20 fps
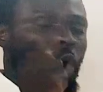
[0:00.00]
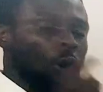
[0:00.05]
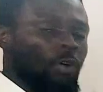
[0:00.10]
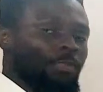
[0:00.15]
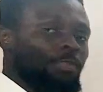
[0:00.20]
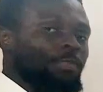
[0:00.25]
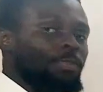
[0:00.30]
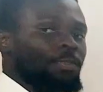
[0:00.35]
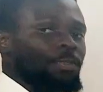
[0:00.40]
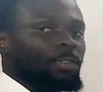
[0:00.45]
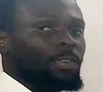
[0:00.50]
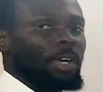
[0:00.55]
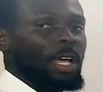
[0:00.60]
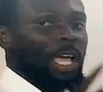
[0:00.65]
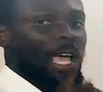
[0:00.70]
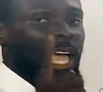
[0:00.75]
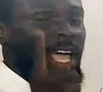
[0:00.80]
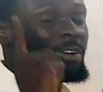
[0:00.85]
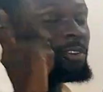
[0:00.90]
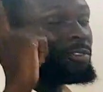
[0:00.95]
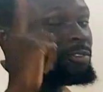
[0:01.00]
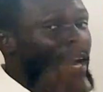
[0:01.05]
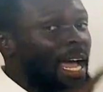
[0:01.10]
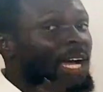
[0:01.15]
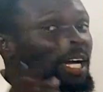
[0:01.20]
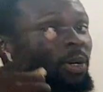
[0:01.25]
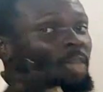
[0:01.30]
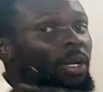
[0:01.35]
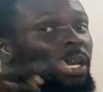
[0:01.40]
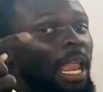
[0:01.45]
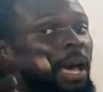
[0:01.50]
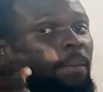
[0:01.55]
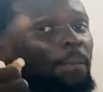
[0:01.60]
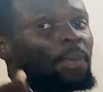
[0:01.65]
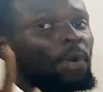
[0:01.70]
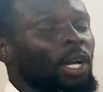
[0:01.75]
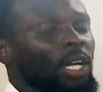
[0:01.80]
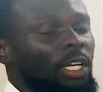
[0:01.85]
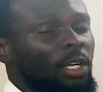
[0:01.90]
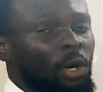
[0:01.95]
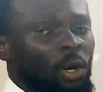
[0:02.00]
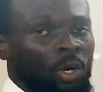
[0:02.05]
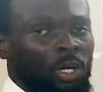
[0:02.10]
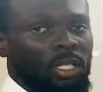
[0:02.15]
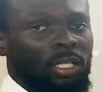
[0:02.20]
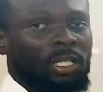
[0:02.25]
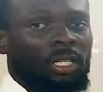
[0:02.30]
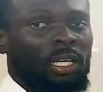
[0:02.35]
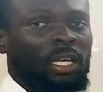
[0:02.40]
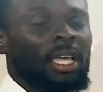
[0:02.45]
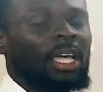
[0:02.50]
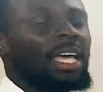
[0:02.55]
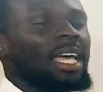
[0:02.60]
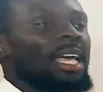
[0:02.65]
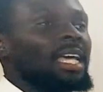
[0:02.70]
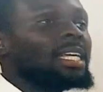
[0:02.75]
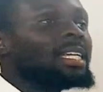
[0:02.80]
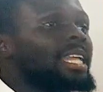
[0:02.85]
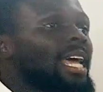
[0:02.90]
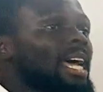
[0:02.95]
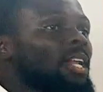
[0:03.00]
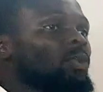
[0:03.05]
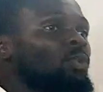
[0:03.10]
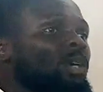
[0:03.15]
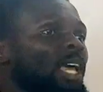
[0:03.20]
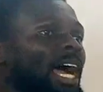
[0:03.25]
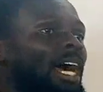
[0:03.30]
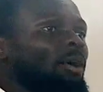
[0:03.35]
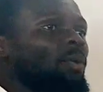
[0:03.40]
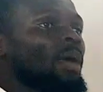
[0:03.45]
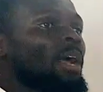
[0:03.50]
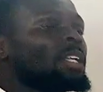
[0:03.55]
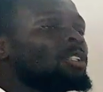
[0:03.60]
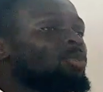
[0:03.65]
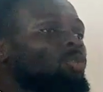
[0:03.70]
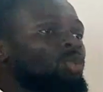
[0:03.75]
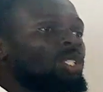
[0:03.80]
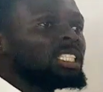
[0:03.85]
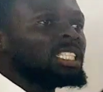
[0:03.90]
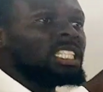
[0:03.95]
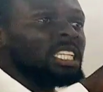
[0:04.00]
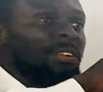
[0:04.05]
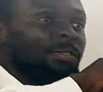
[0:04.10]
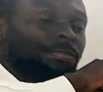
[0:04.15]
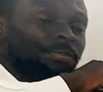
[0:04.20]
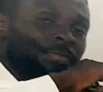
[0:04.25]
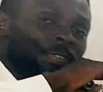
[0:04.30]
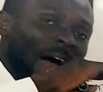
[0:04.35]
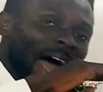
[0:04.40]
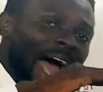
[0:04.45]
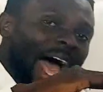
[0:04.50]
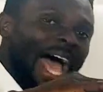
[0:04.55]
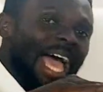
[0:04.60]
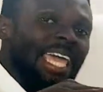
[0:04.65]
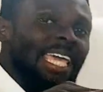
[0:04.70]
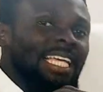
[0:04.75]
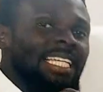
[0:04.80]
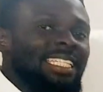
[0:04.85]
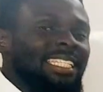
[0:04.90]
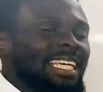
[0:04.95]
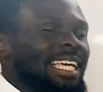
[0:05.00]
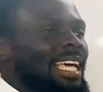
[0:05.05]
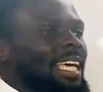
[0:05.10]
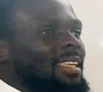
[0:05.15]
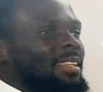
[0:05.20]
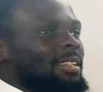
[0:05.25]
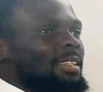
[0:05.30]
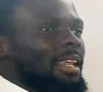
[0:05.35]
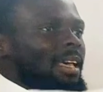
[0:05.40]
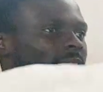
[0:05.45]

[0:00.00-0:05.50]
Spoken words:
of a regular polygon, then we are going to divide the